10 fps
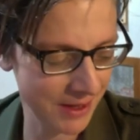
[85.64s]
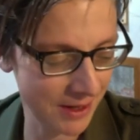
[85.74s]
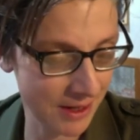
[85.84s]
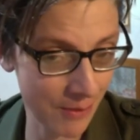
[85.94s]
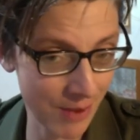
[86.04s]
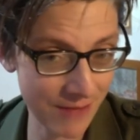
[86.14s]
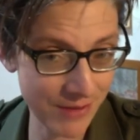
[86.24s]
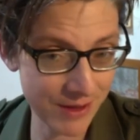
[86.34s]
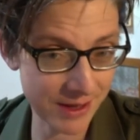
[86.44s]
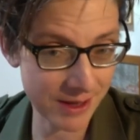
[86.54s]
Now, whatever you
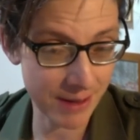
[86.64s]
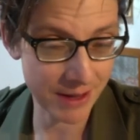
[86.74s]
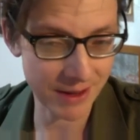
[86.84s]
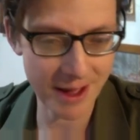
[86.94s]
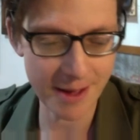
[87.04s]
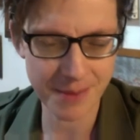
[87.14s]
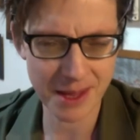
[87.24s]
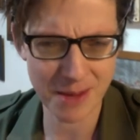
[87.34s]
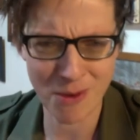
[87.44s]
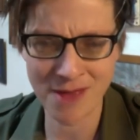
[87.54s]
think about that,
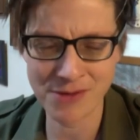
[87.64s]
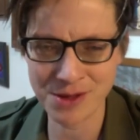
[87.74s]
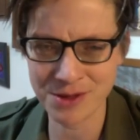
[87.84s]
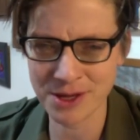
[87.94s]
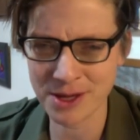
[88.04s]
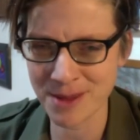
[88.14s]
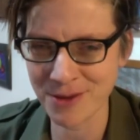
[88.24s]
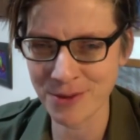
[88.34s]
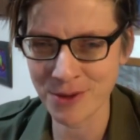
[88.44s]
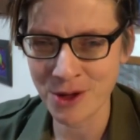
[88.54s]
and whatever you think
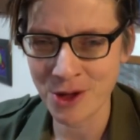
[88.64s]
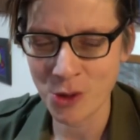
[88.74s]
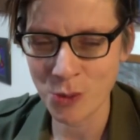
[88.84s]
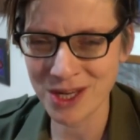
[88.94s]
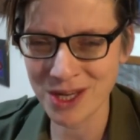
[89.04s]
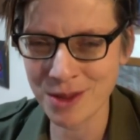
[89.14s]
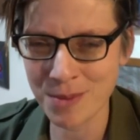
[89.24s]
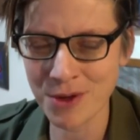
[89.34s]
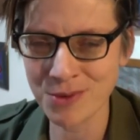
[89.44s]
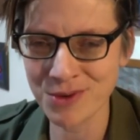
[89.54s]
about Winnie the
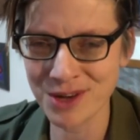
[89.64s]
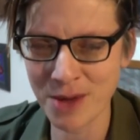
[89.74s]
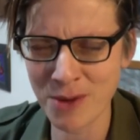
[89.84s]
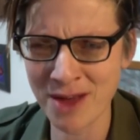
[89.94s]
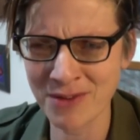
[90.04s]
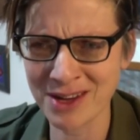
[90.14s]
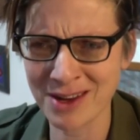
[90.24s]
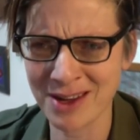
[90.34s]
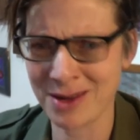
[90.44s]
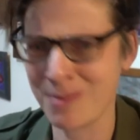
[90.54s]
Pooh now having
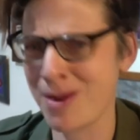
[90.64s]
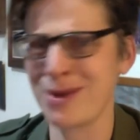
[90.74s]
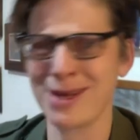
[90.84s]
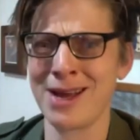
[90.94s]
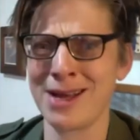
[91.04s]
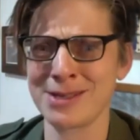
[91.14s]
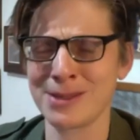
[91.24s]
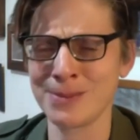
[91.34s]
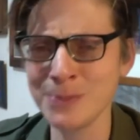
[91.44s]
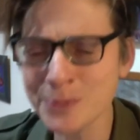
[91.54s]
an American
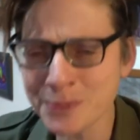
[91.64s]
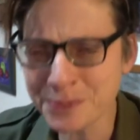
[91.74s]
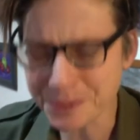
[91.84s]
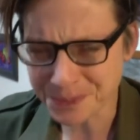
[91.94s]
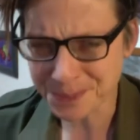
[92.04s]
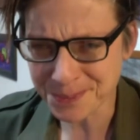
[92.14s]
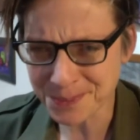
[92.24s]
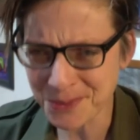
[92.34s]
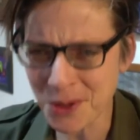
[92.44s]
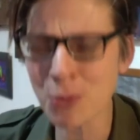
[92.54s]
accent,
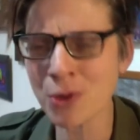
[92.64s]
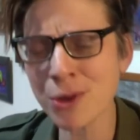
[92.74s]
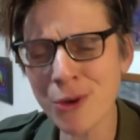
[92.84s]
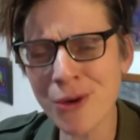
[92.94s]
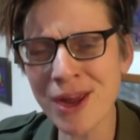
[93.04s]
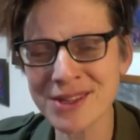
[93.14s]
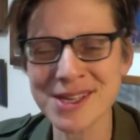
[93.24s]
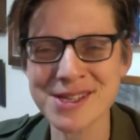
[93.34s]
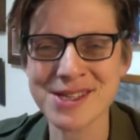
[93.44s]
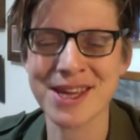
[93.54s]
one of the great
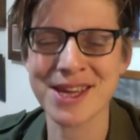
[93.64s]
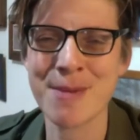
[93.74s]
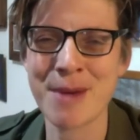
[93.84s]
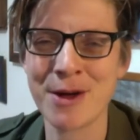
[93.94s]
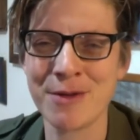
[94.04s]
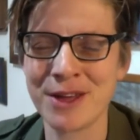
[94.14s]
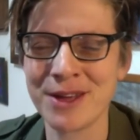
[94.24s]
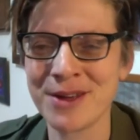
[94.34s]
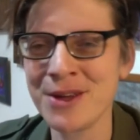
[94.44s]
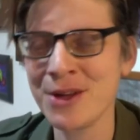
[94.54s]
things that came out of it
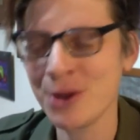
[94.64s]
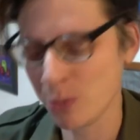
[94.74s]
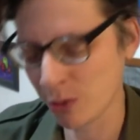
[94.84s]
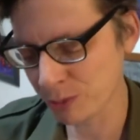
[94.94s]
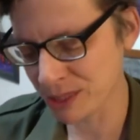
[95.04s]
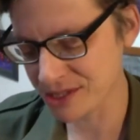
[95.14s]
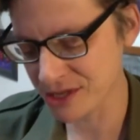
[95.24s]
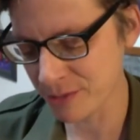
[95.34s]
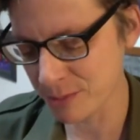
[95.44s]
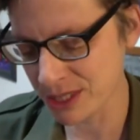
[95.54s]
was plenty
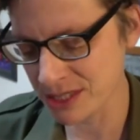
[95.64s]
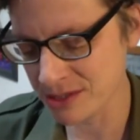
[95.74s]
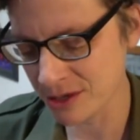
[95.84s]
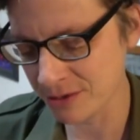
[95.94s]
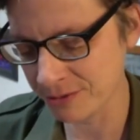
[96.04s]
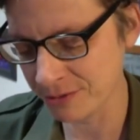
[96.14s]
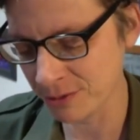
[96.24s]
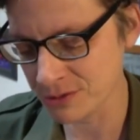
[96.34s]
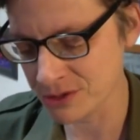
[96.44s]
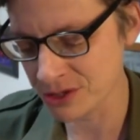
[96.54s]
of money to
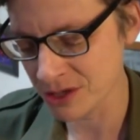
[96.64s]
fund